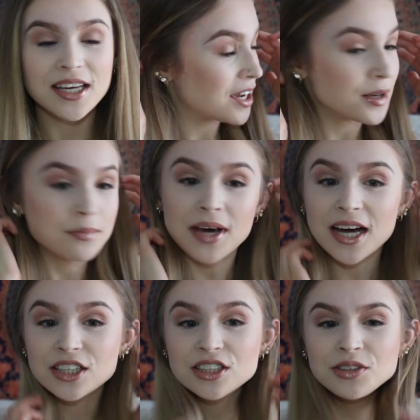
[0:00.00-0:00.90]
I'm
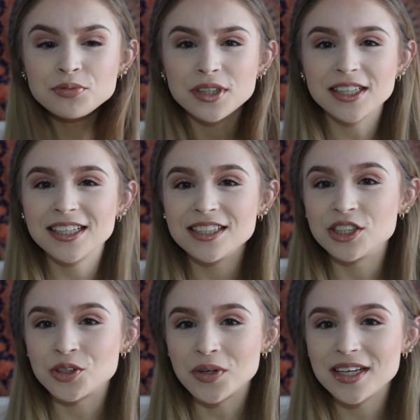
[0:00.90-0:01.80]
actually really
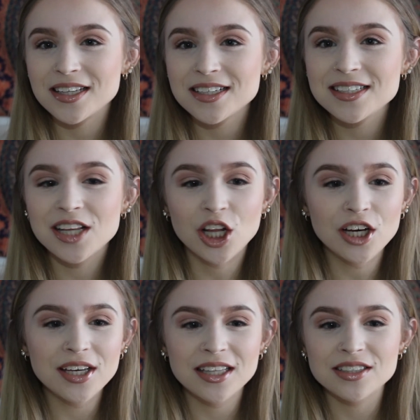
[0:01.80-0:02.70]
enjoying this
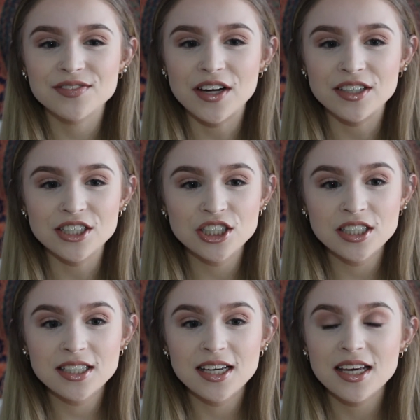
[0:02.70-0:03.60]
look, and this
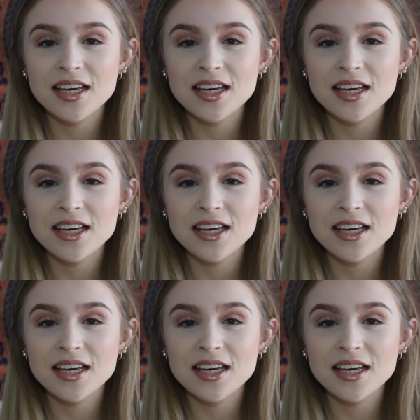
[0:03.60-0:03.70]
foundation